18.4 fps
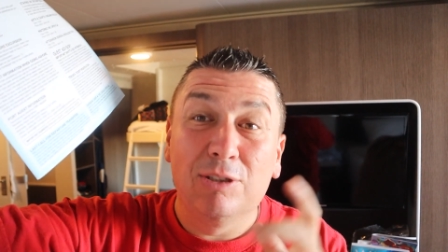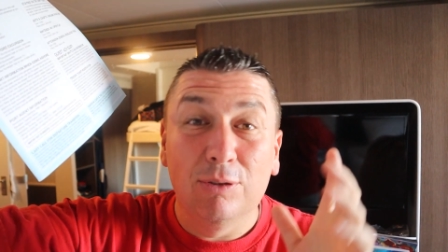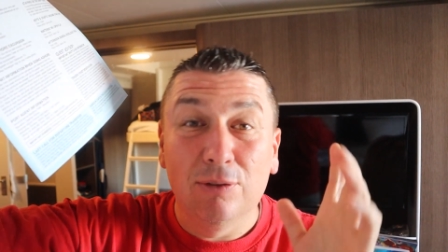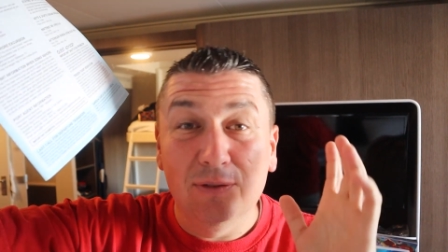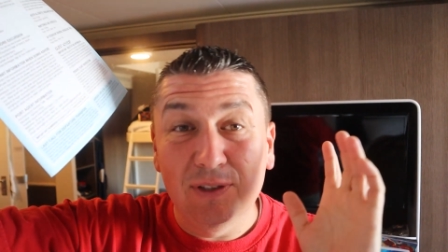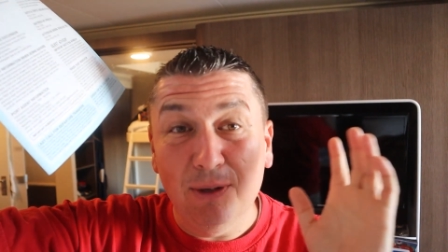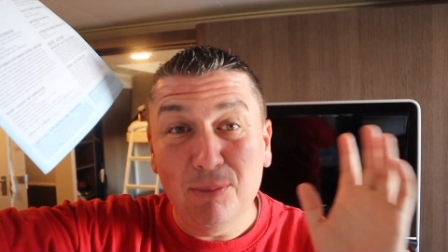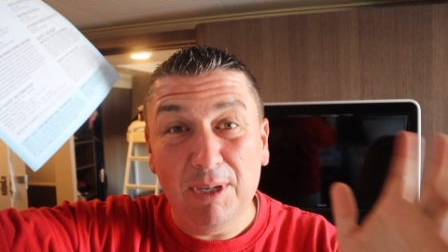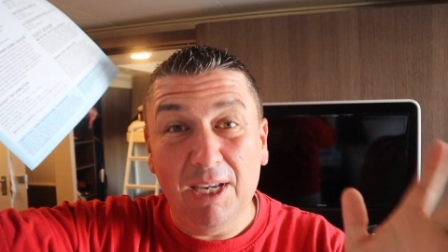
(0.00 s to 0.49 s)
So
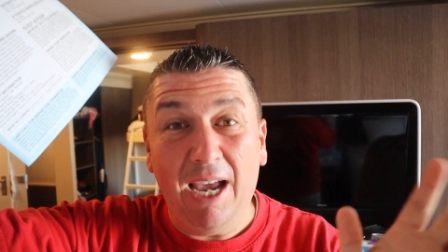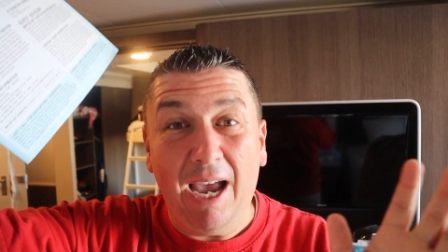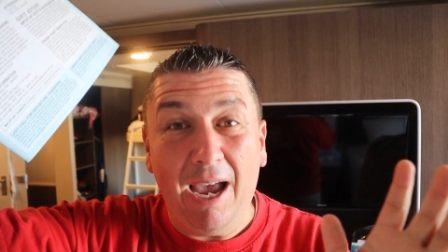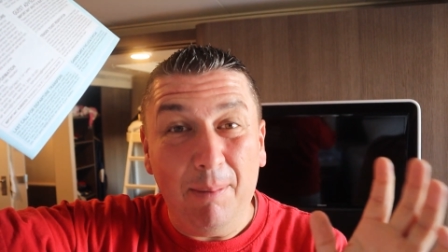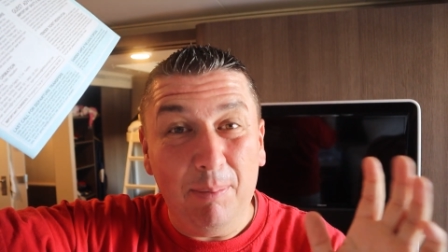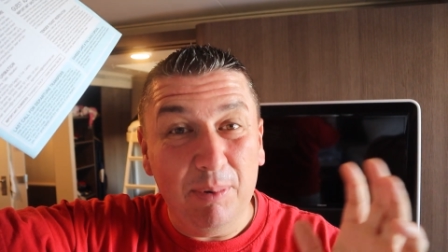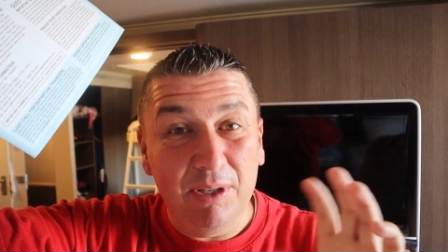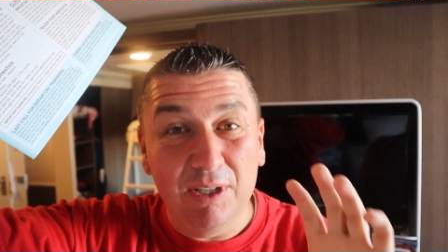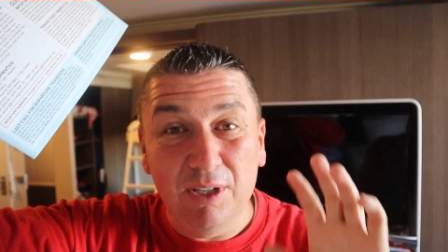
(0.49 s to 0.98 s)
if something
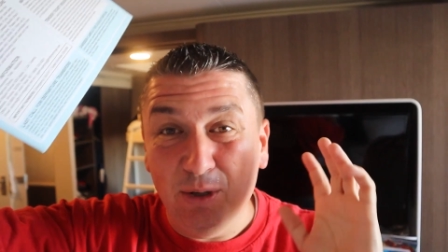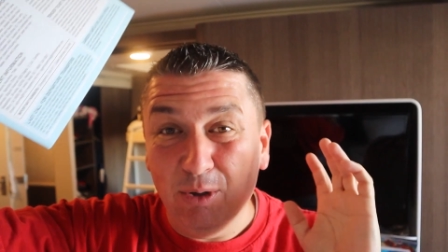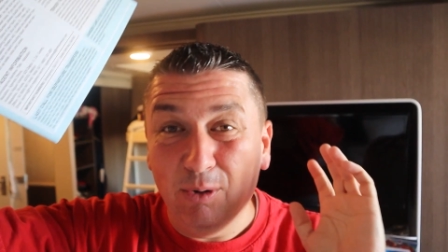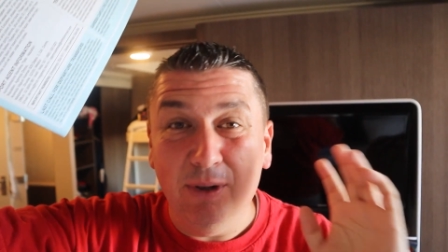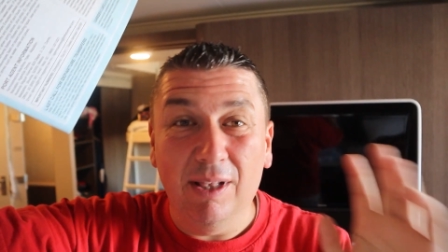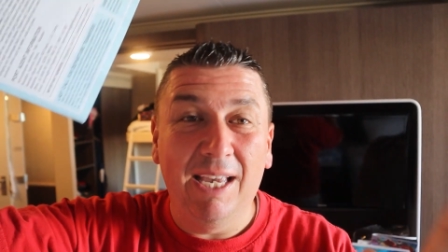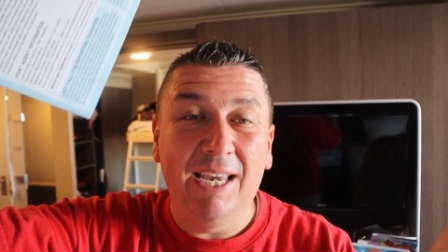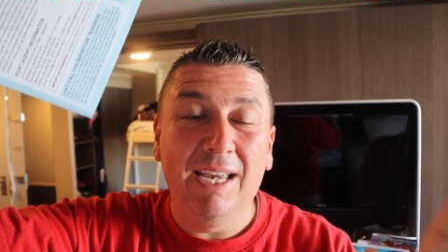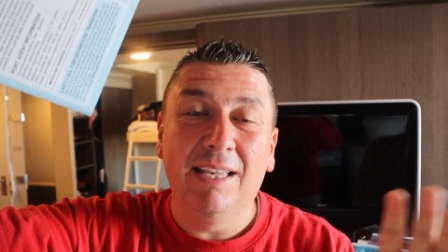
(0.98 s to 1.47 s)
happened and
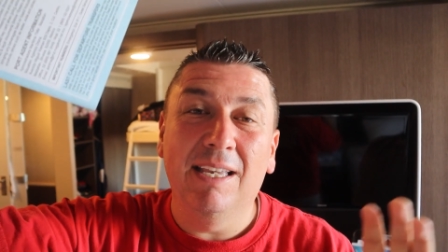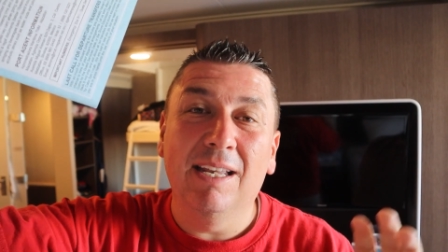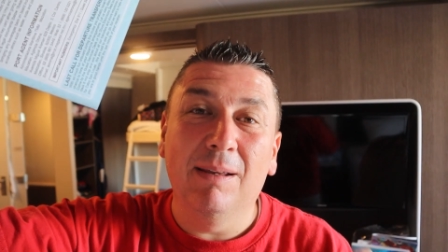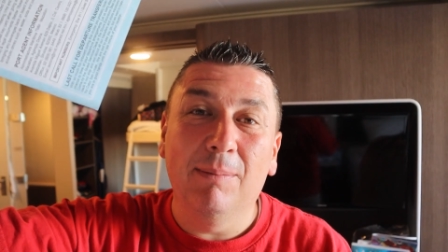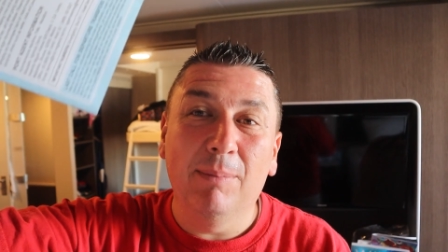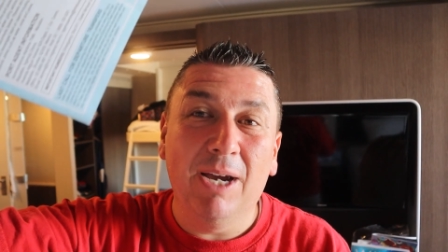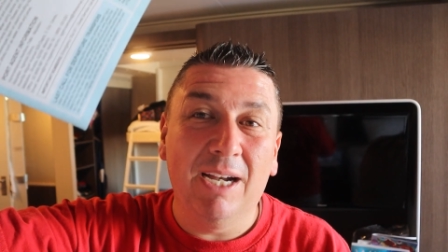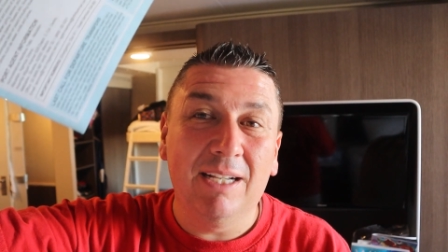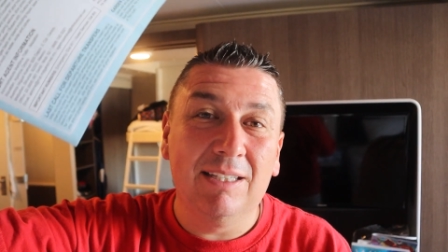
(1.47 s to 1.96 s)
you're late
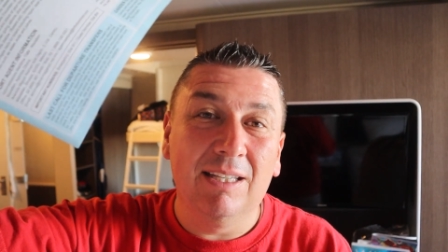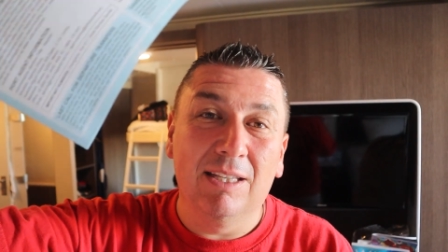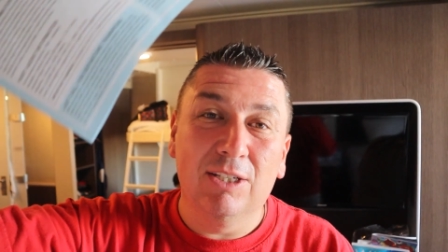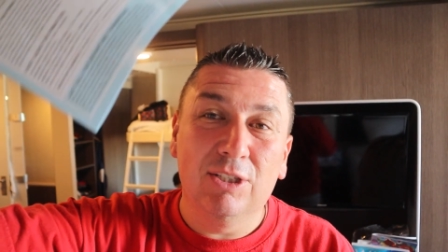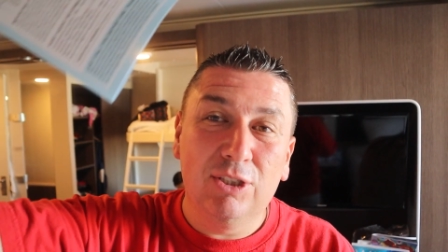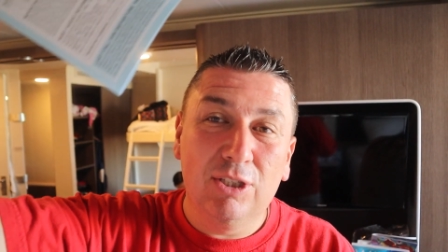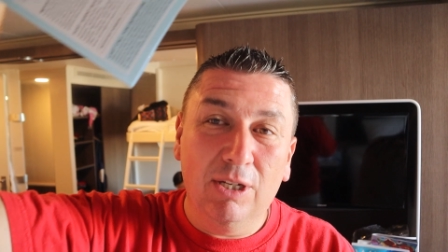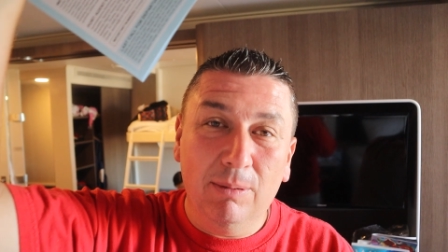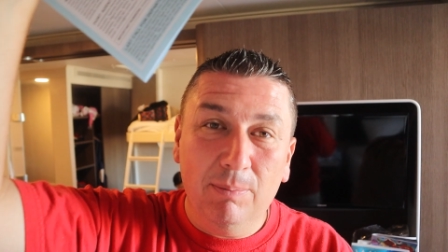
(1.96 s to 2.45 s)
getting back to the
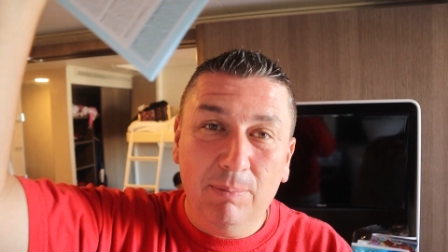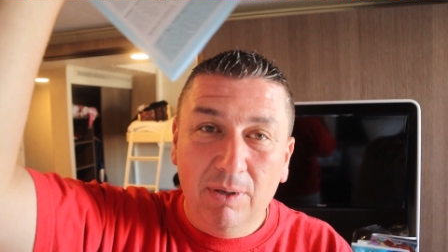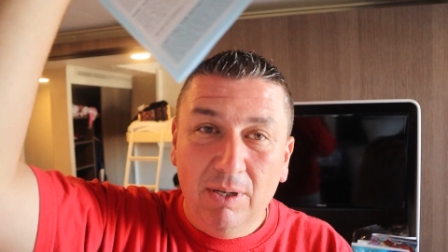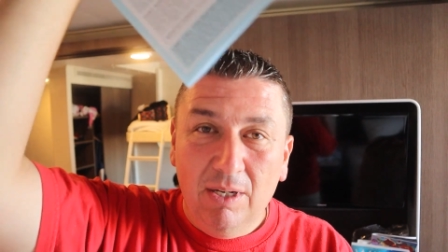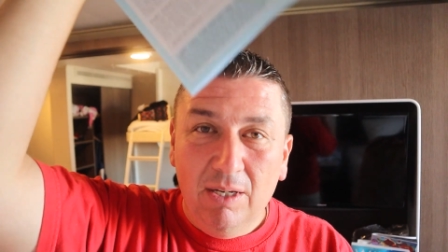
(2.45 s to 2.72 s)
ship,